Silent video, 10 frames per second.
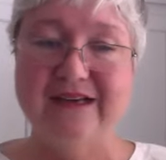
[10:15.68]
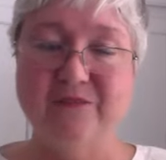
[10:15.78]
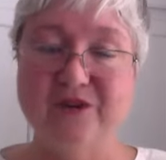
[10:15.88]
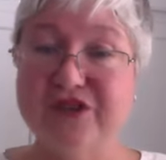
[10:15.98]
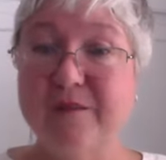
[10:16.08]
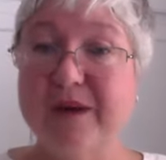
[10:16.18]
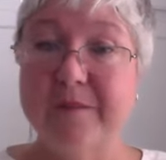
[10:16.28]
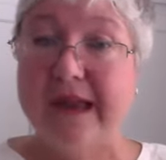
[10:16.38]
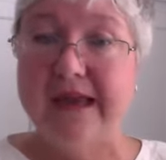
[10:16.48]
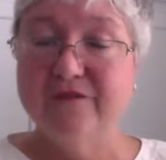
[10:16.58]
which come in a
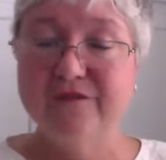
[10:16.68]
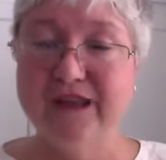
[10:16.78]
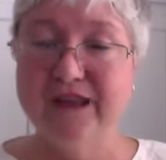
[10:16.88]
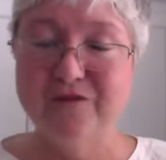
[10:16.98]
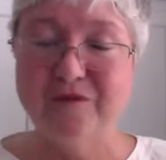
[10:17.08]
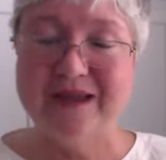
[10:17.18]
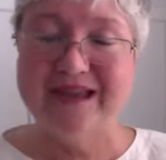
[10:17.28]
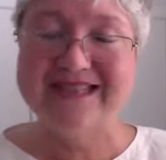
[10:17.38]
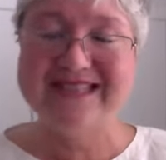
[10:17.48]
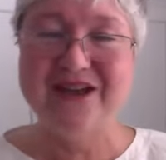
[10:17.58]
bacon flavor.
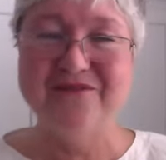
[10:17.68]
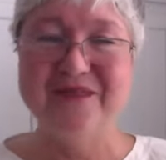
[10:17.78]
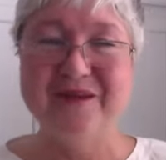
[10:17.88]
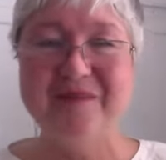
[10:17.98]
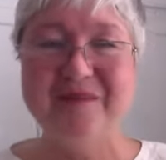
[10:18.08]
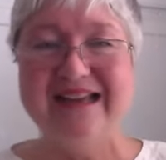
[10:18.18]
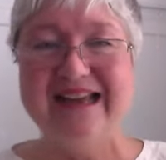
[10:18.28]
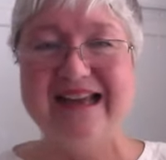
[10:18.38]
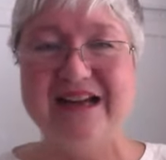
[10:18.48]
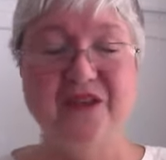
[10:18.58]
Pets love them.
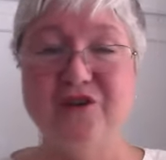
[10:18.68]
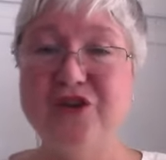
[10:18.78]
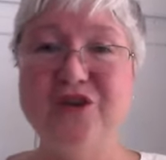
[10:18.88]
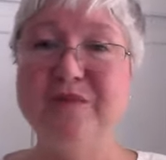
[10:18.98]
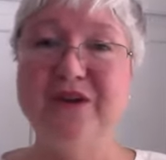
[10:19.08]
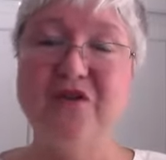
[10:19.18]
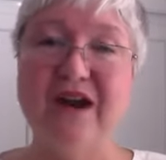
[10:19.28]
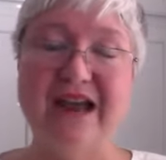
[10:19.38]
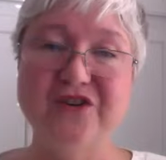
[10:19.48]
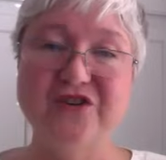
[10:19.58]
They're human
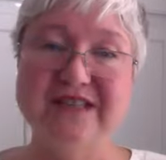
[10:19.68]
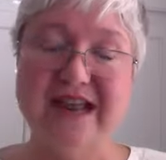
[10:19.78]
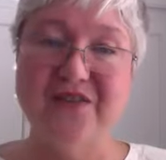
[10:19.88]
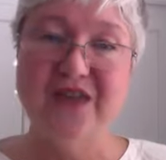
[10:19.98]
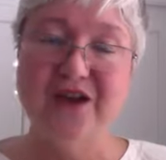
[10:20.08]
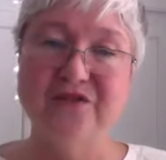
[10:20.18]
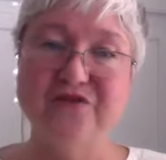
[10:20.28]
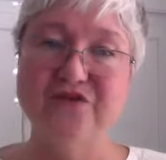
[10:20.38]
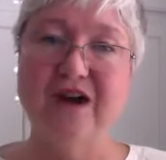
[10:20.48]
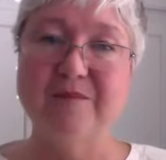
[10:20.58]
grade, just like the other
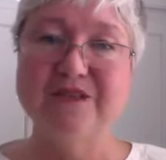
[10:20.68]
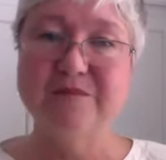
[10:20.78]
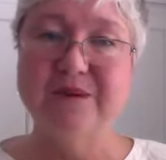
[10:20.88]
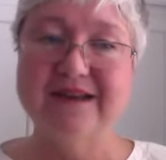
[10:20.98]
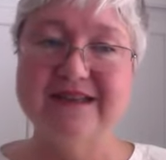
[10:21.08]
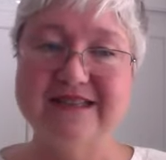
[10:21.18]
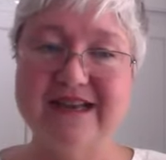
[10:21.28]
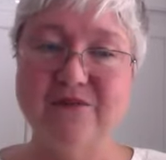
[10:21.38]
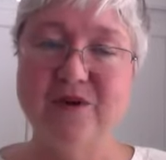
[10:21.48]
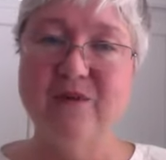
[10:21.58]
drops, but
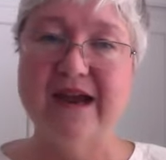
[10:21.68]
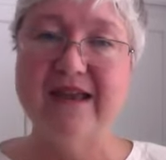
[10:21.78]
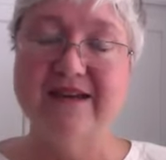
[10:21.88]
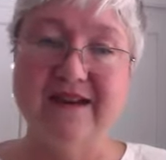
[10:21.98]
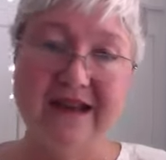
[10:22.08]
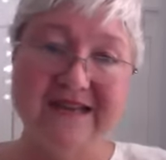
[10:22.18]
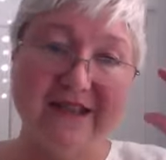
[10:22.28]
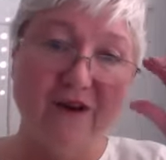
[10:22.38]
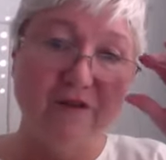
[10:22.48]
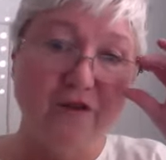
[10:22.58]
we recognize that
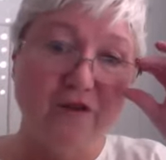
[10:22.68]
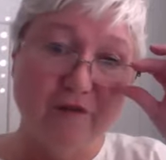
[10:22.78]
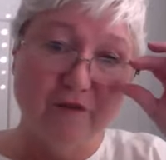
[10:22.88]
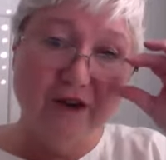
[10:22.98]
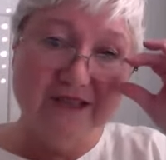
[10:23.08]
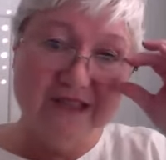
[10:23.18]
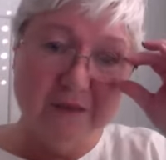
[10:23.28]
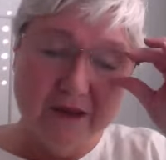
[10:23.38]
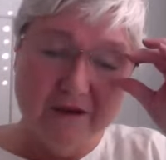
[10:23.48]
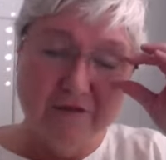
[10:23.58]
our furry friends can
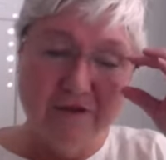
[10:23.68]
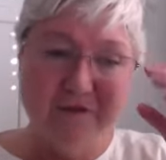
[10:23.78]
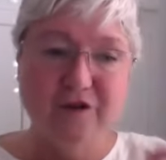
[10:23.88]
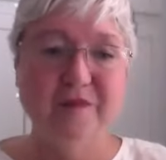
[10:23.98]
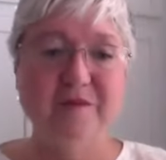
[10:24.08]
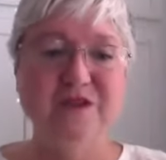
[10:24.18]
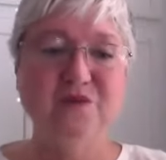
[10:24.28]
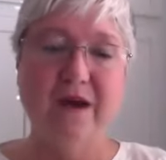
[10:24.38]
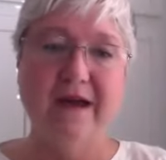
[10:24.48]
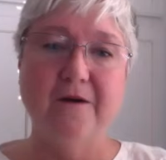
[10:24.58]
benefit from them as
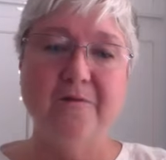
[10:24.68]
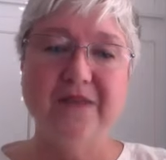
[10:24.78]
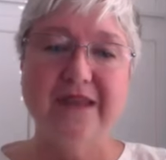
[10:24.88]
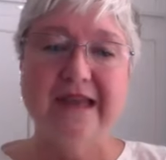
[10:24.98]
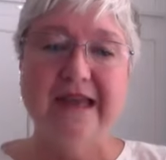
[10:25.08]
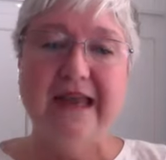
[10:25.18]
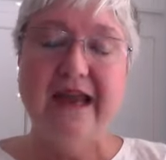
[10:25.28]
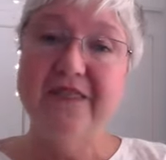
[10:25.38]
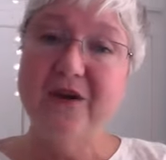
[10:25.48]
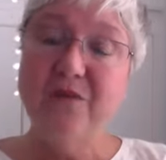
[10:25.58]
well.
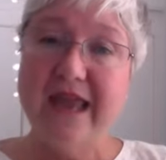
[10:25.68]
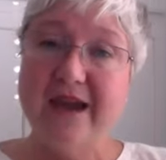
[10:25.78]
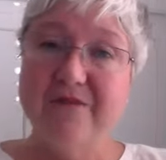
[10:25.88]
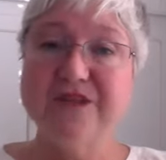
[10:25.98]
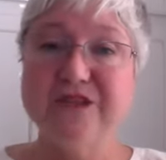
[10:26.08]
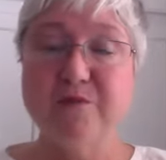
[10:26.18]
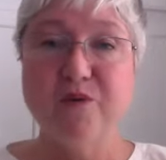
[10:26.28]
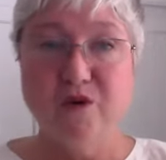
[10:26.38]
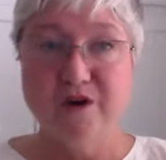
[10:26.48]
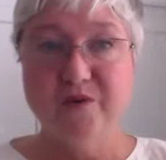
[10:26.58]
And then we have the
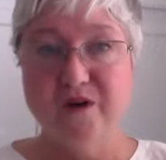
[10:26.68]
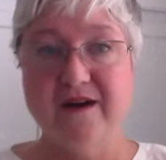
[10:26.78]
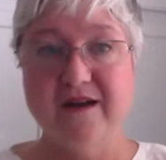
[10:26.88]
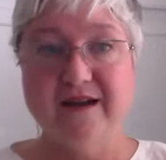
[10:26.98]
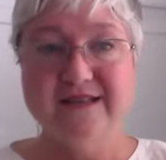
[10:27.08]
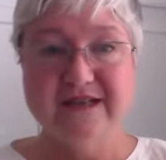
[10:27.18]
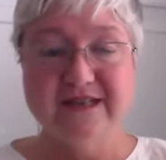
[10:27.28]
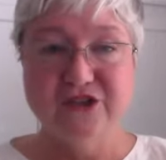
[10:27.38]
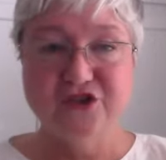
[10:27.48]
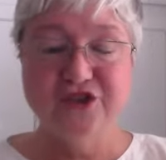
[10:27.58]
support products. In
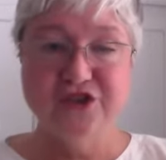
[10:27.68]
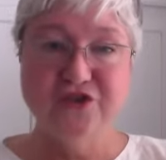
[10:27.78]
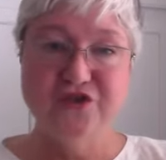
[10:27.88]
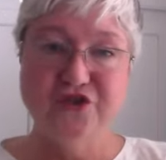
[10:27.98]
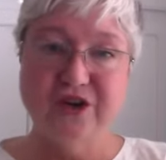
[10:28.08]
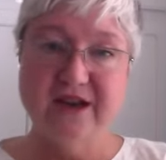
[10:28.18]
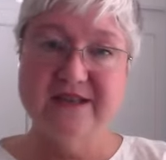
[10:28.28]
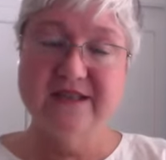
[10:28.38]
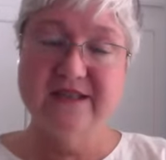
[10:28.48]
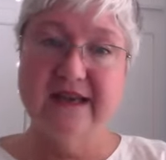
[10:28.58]
addition to
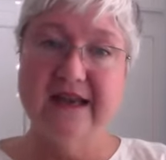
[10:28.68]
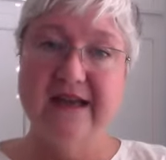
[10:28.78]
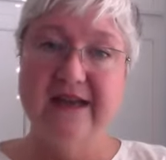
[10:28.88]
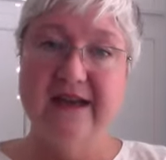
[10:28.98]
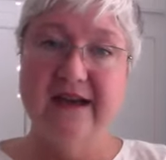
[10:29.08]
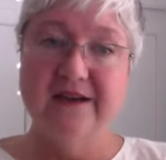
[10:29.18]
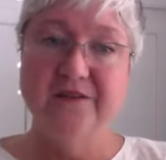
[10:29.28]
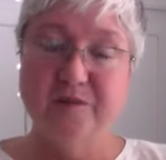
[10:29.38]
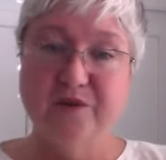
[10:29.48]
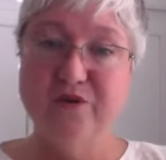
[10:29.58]
just the
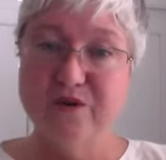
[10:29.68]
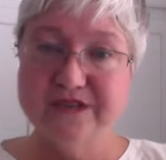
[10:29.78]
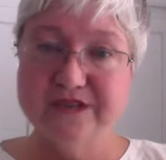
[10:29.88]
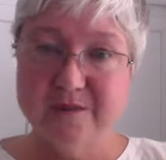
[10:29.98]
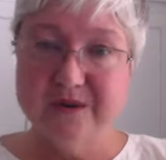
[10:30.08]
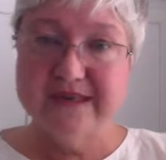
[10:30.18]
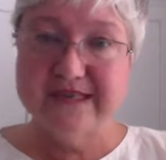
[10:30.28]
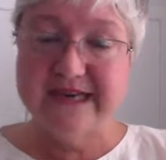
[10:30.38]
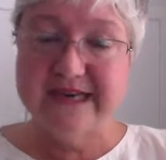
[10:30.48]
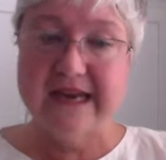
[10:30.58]
pure
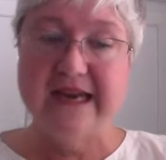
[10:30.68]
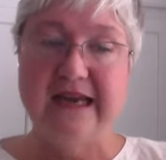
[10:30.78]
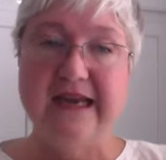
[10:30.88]
CBD,